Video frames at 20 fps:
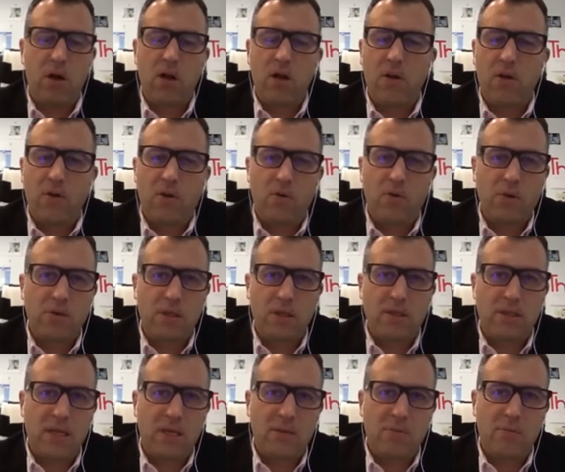who was in the
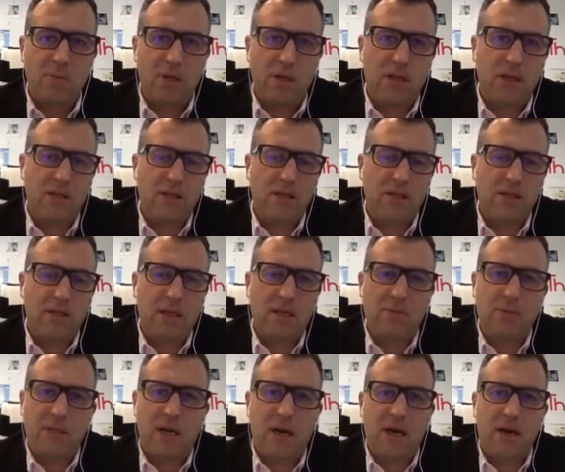same building, the same
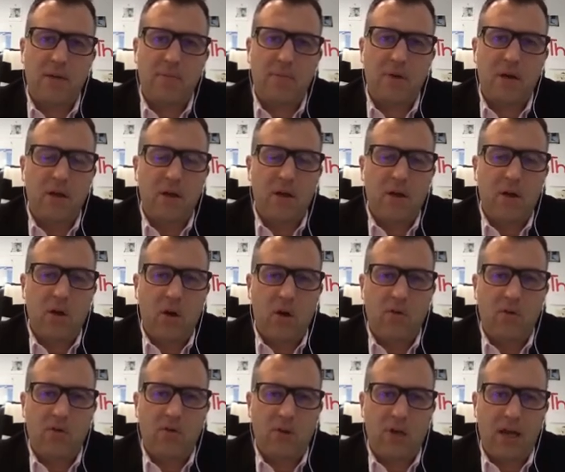time
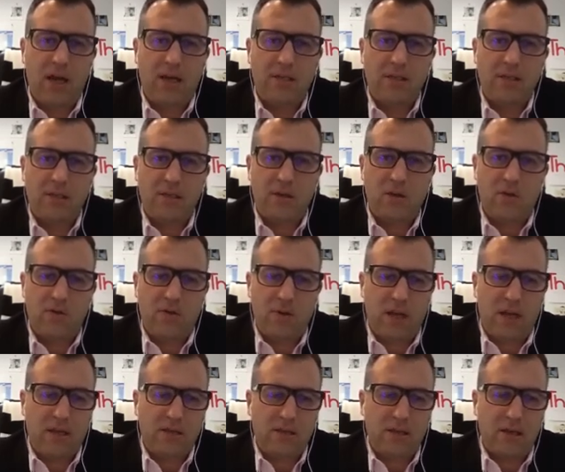over the
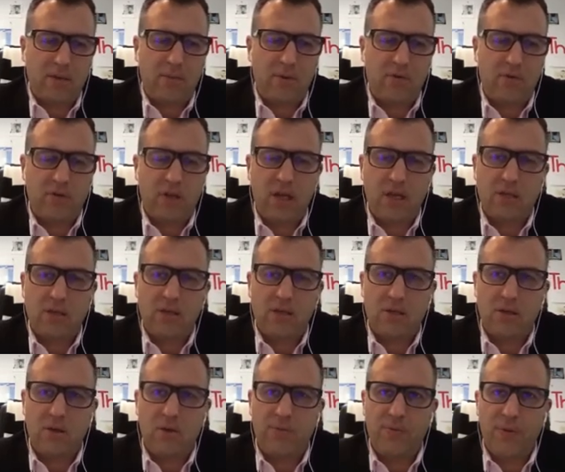last couple of days.
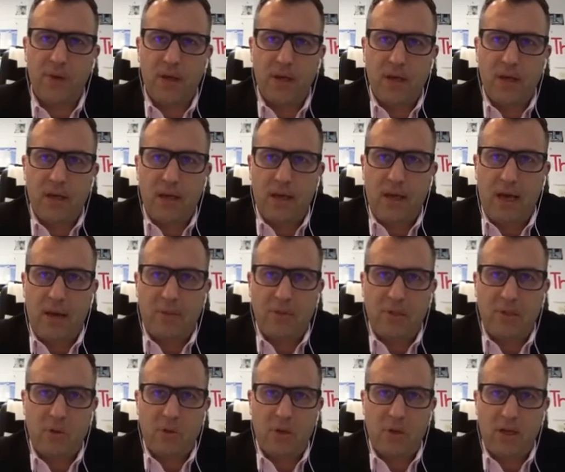So
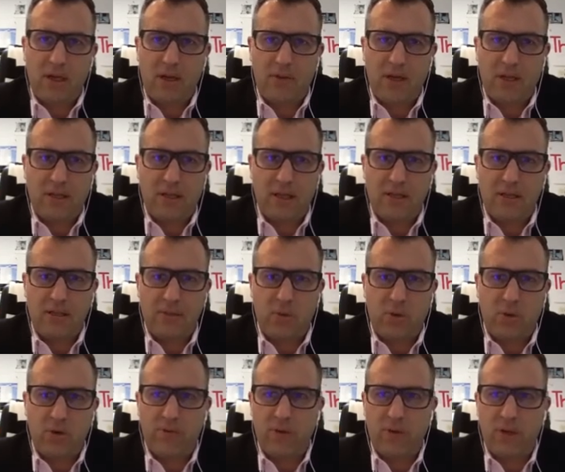absolutely, I think that's one
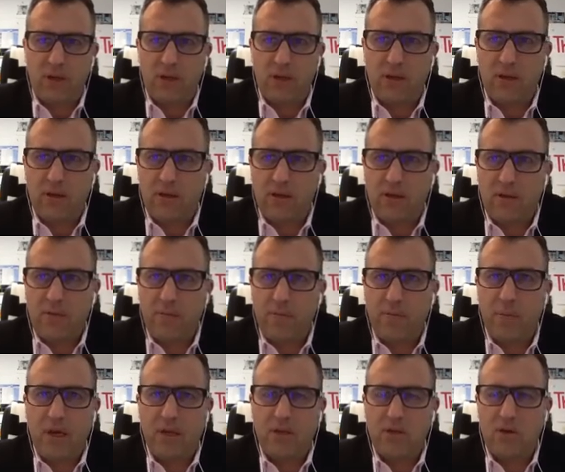of the
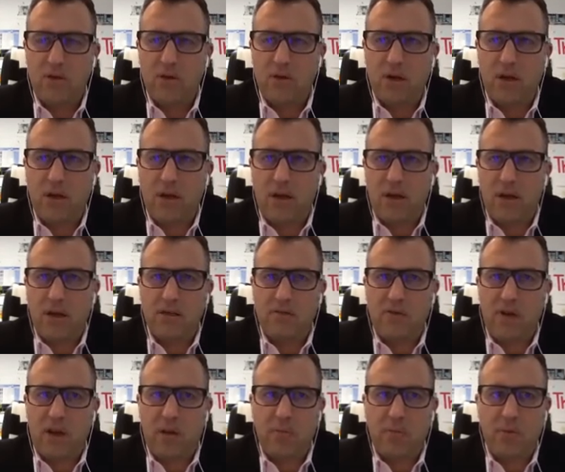major
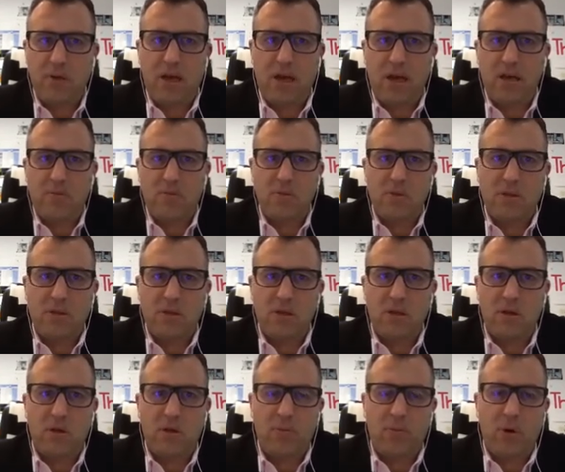development items,
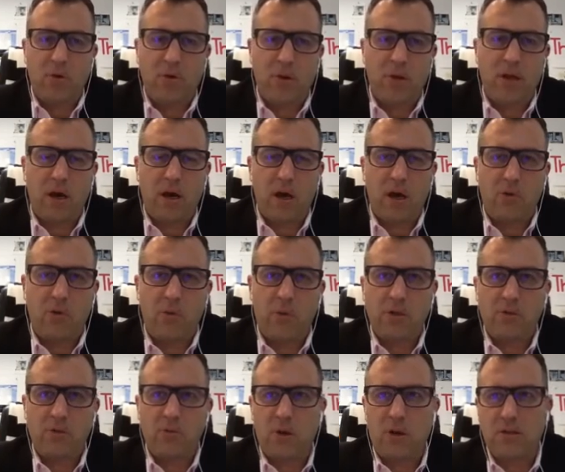both in the hardware as
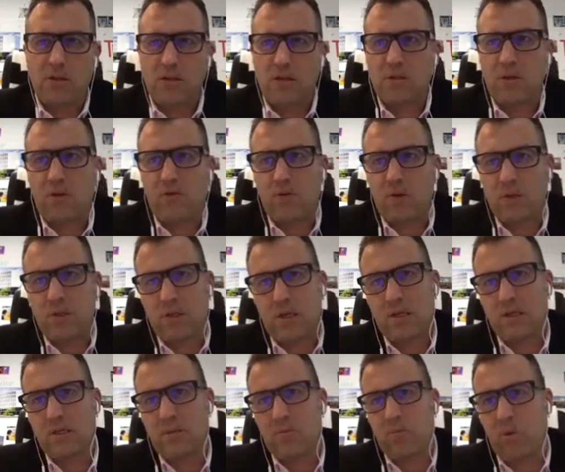well as on the software side, to
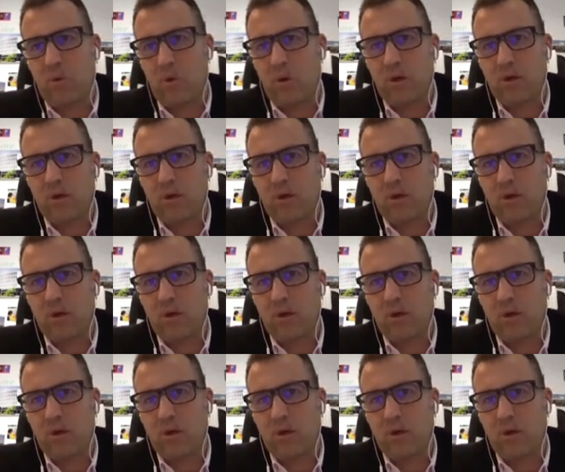support